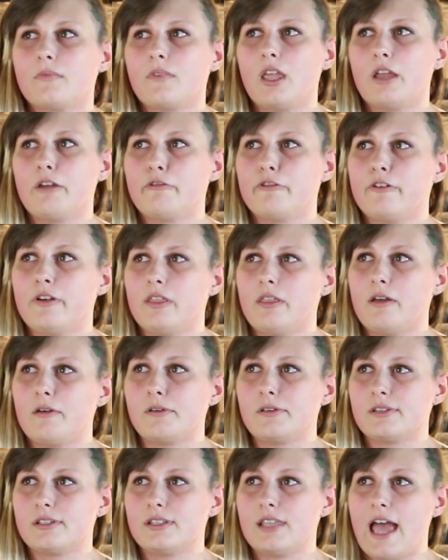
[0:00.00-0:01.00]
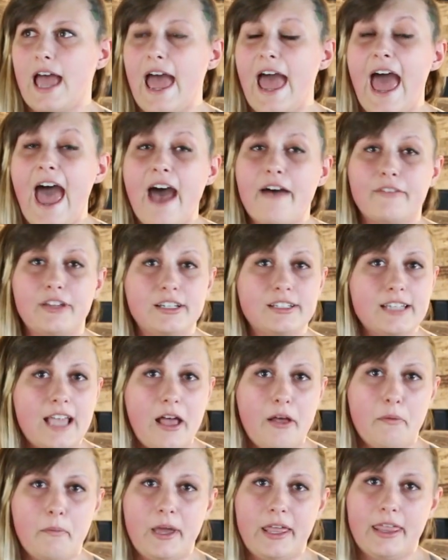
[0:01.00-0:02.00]
And for those that haven't
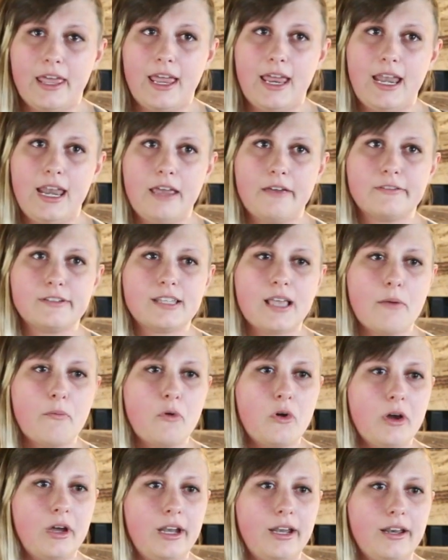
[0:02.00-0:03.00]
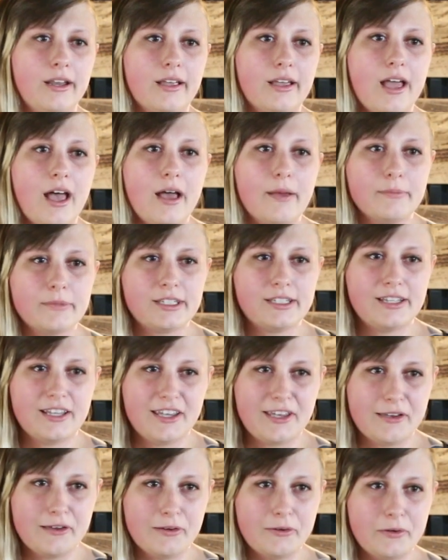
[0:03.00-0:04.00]
dealt with it, if someone comes to
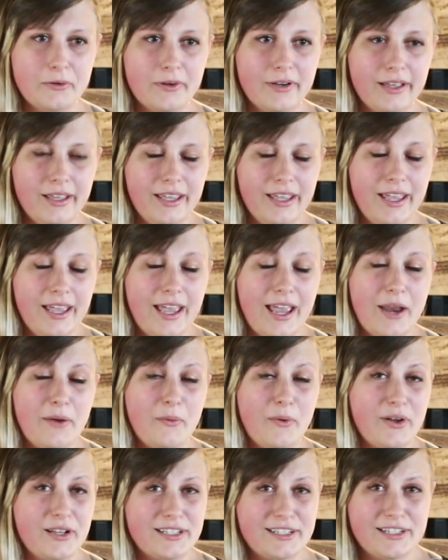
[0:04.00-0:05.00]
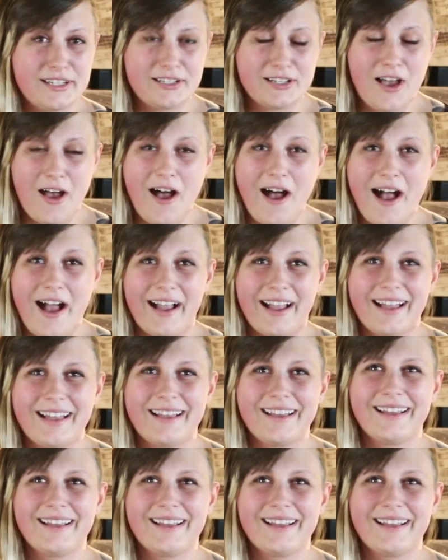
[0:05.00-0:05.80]
you and wants to talk,